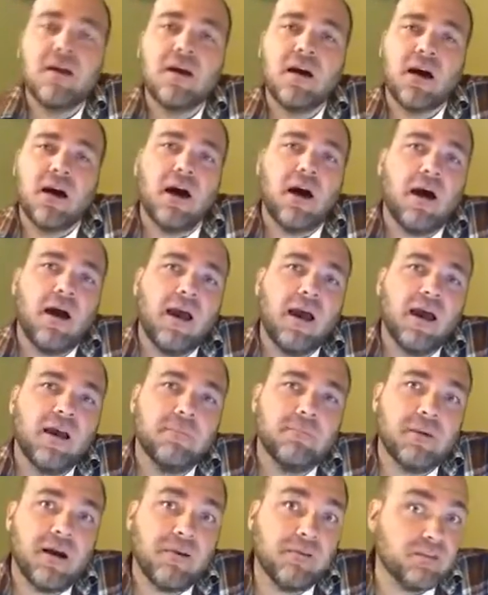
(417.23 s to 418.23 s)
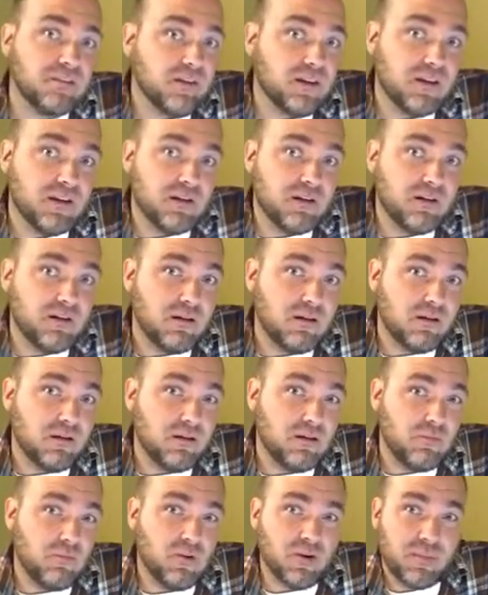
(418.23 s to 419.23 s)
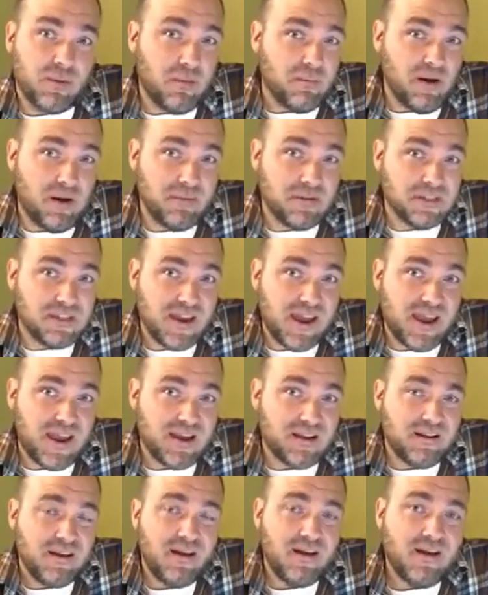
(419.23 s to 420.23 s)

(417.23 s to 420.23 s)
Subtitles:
And Byron's like, what about mom and dad?